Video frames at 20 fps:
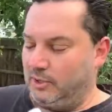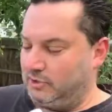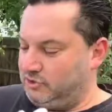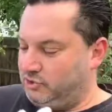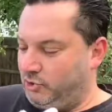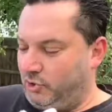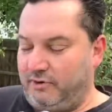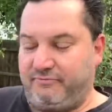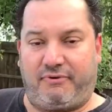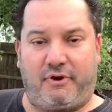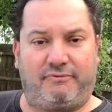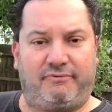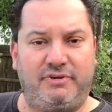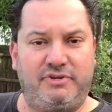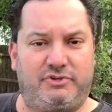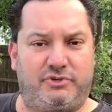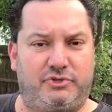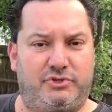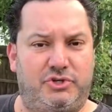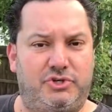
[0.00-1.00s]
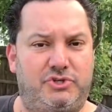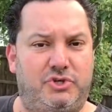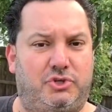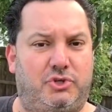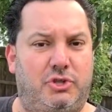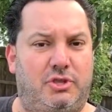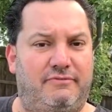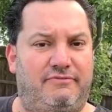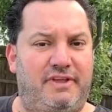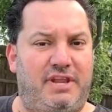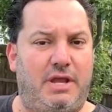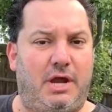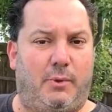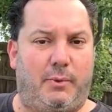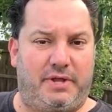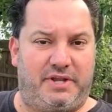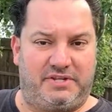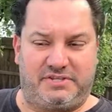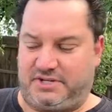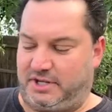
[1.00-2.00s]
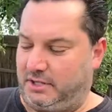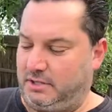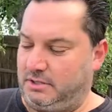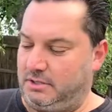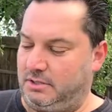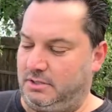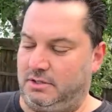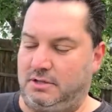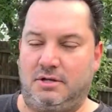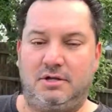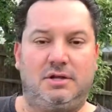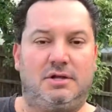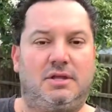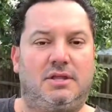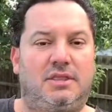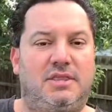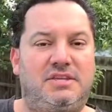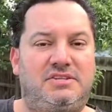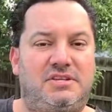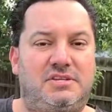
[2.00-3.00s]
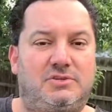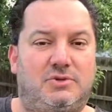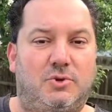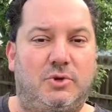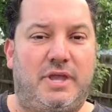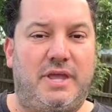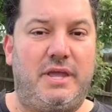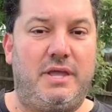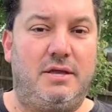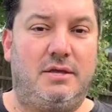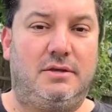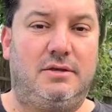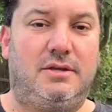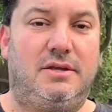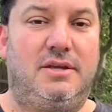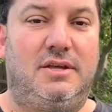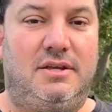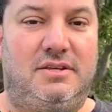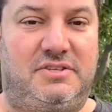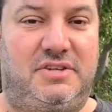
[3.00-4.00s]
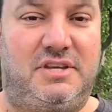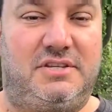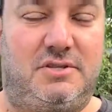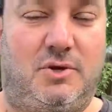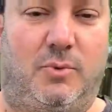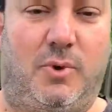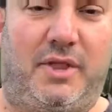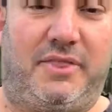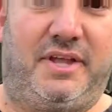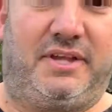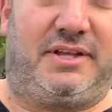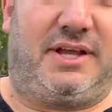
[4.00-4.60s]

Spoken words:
not sure if I've introduced you to the video editor. This is Cookie. She's the one that